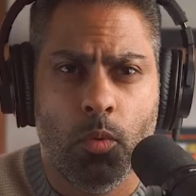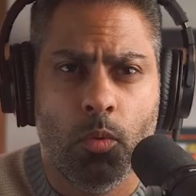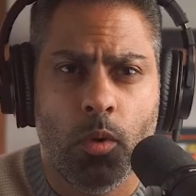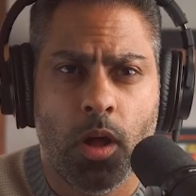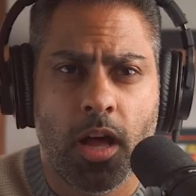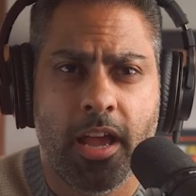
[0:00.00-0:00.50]

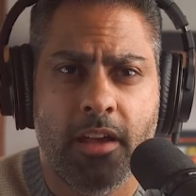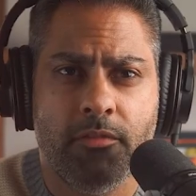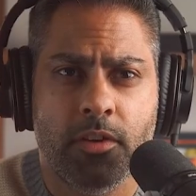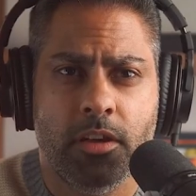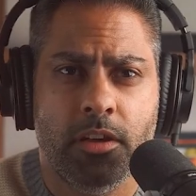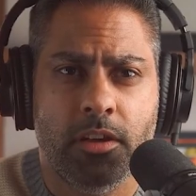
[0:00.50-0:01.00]
Well, I have
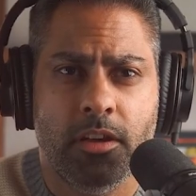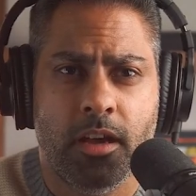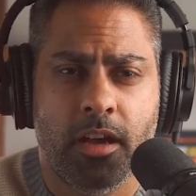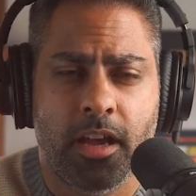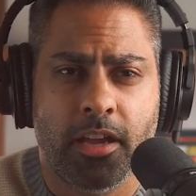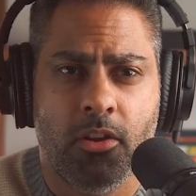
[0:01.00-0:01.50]
a,
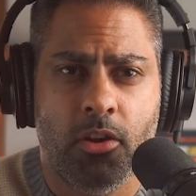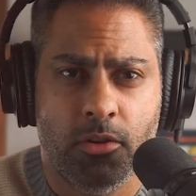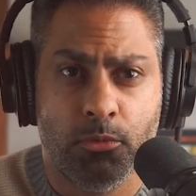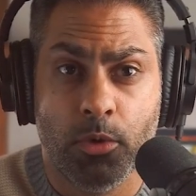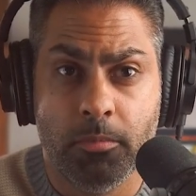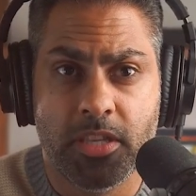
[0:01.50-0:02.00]
I call it
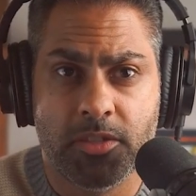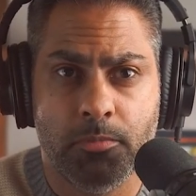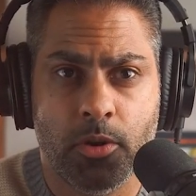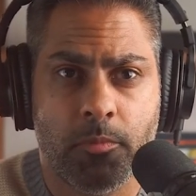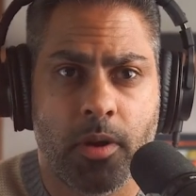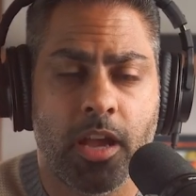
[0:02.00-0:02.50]
Ramit's
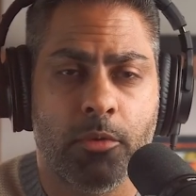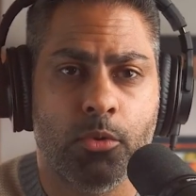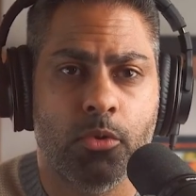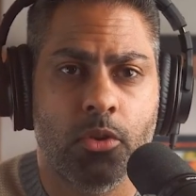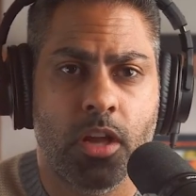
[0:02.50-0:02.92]
book buying rule.